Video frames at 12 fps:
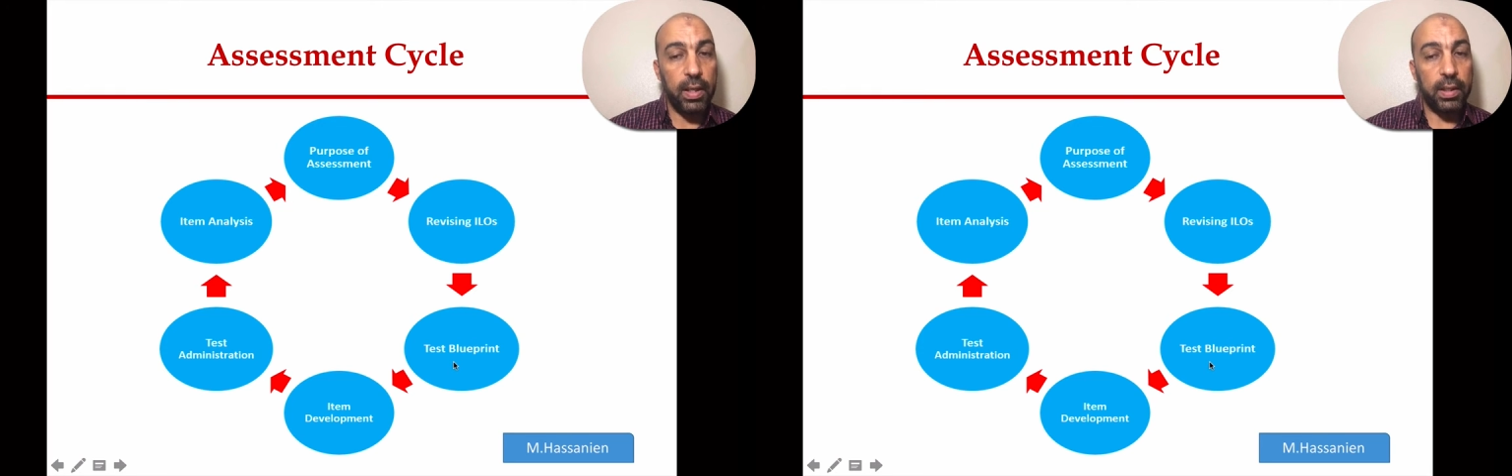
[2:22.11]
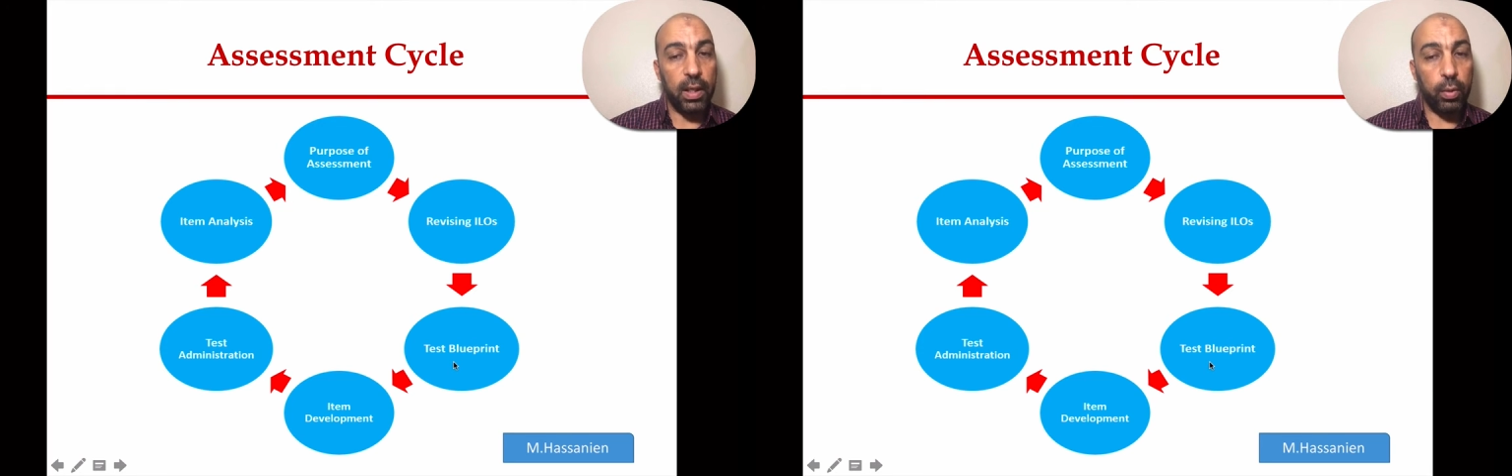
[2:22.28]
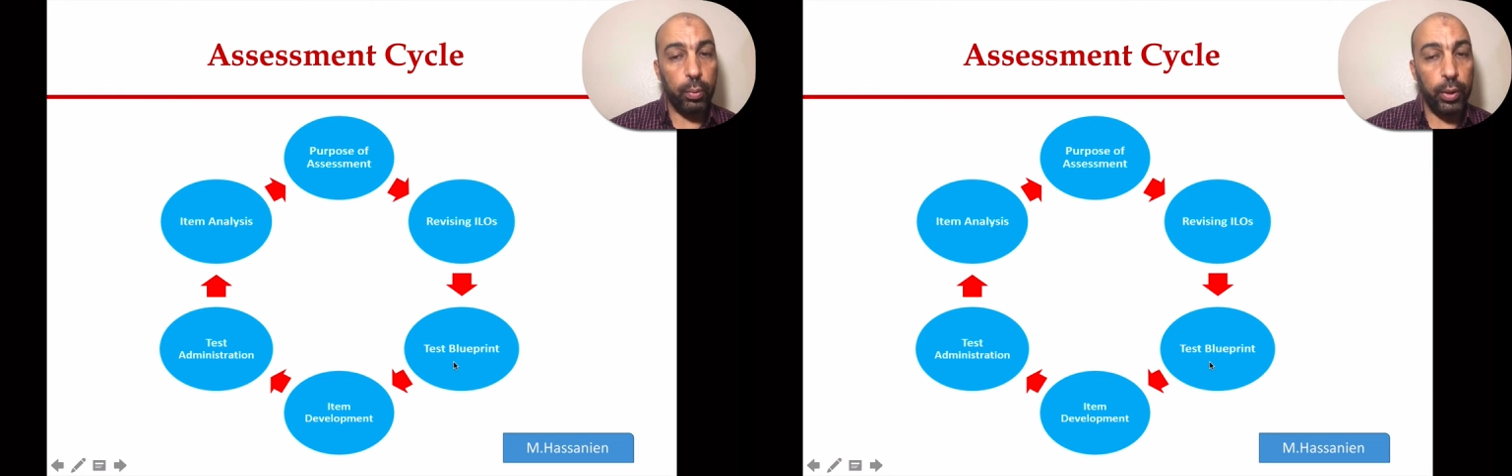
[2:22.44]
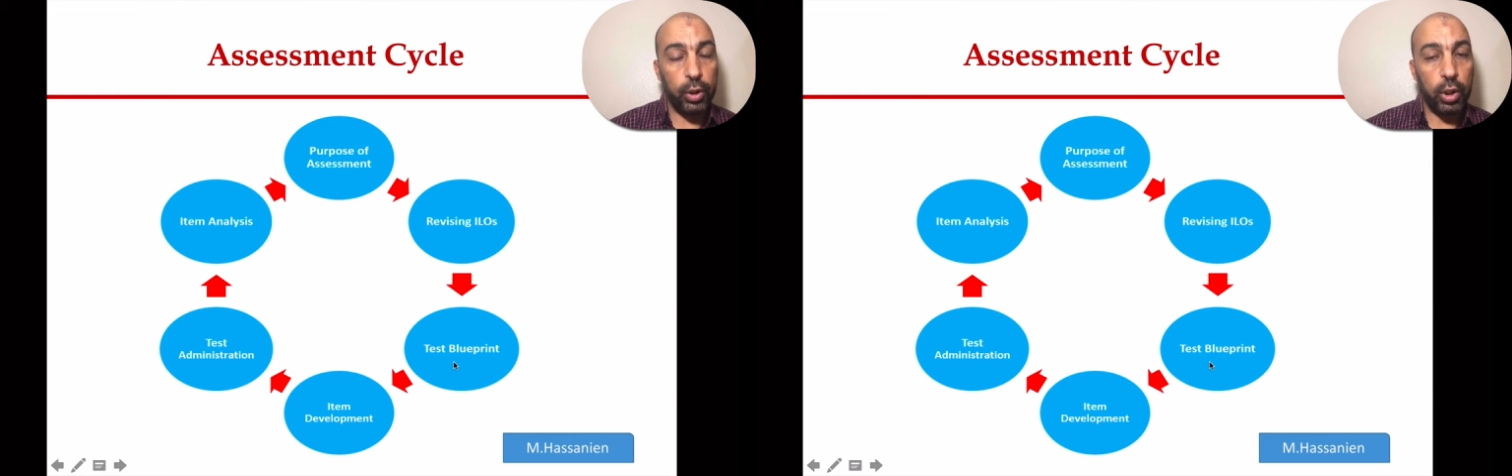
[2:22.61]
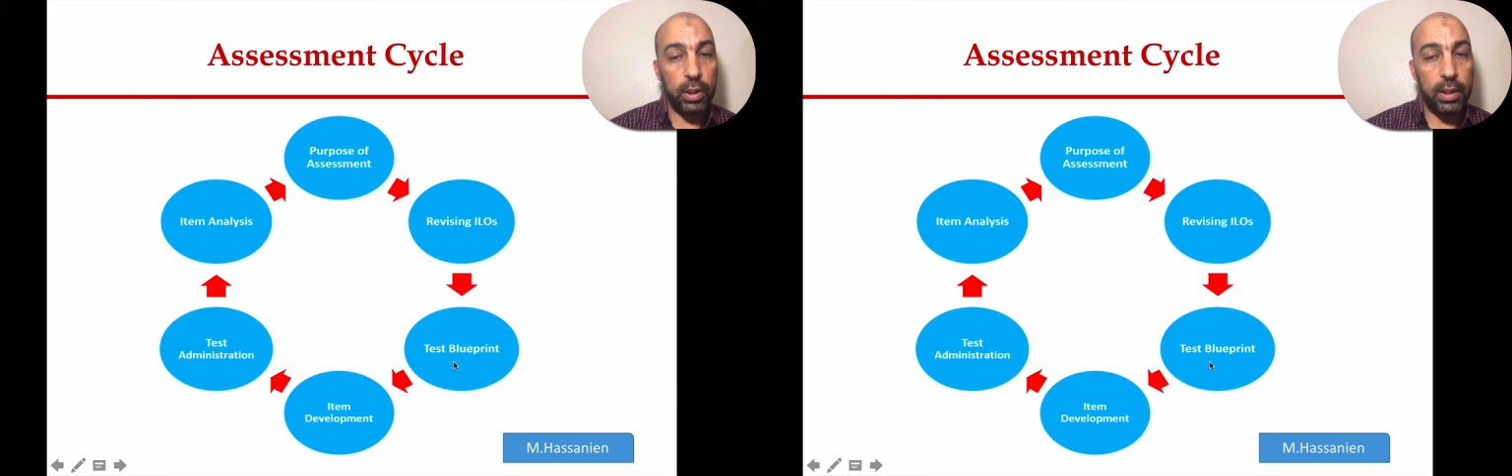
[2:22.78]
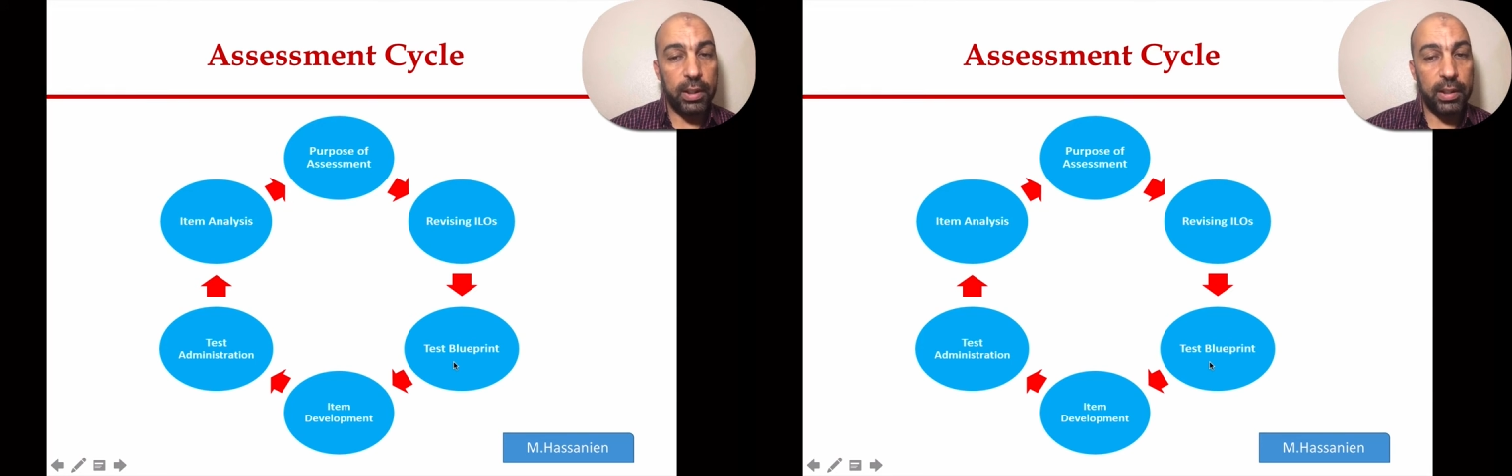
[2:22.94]
the
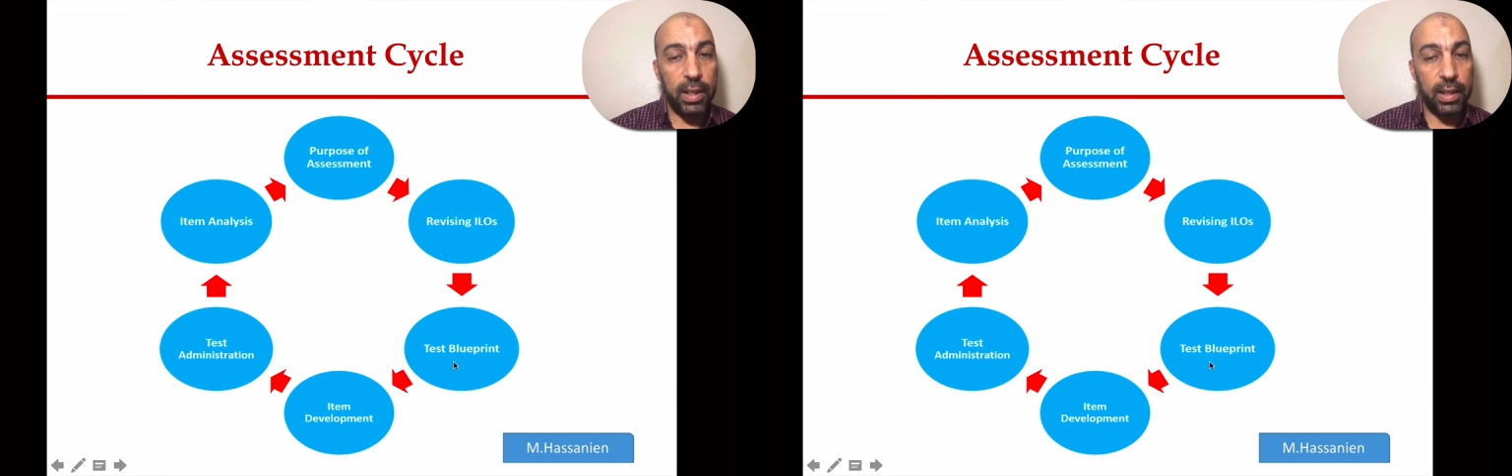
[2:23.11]
questions in the